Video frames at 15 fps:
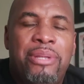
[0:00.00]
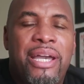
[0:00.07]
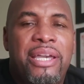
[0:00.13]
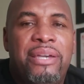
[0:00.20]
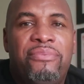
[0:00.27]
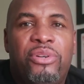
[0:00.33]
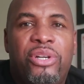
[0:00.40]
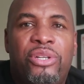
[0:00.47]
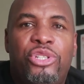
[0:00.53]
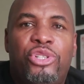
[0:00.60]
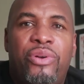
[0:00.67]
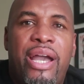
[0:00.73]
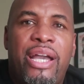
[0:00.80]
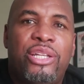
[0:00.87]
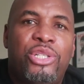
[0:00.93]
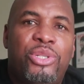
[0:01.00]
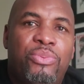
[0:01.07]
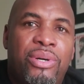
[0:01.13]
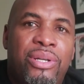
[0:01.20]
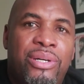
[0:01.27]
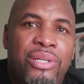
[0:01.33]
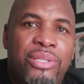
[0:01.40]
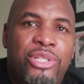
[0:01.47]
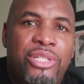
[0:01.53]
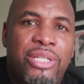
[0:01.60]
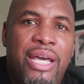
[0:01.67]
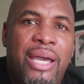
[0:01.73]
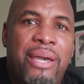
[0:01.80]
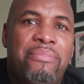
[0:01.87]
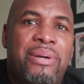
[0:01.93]
I'm not even going to drag this one on
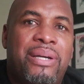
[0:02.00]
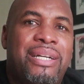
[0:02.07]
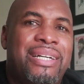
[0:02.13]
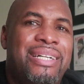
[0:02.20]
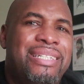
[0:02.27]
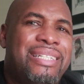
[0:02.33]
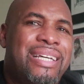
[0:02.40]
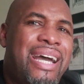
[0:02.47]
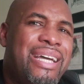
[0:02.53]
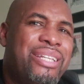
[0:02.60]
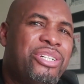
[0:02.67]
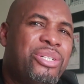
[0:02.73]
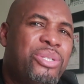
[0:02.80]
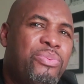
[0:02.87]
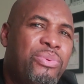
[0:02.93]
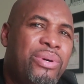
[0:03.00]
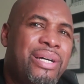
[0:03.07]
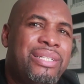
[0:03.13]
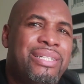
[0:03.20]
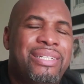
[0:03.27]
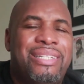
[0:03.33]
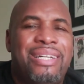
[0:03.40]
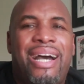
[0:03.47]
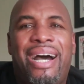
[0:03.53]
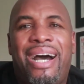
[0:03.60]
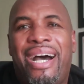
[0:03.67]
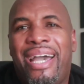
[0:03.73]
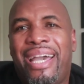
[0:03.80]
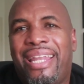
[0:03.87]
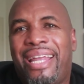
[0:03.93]
today, because I just wanted to
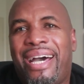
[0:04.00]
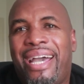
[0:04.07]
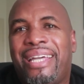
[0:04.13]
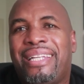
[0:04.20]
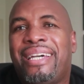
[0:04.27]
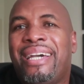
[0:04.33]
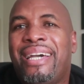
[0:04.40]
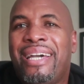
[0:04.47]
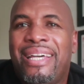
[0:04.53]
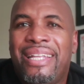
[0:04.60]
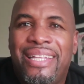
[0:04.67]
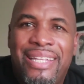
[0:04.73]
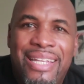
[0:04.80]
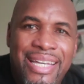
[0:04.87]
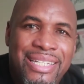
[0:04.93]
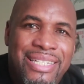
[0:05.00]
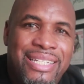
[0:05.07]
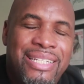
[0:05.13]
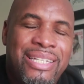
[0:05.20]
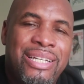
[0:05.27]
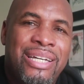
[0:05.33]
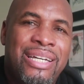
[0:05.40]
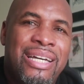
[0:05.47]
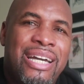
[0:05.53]
highlight this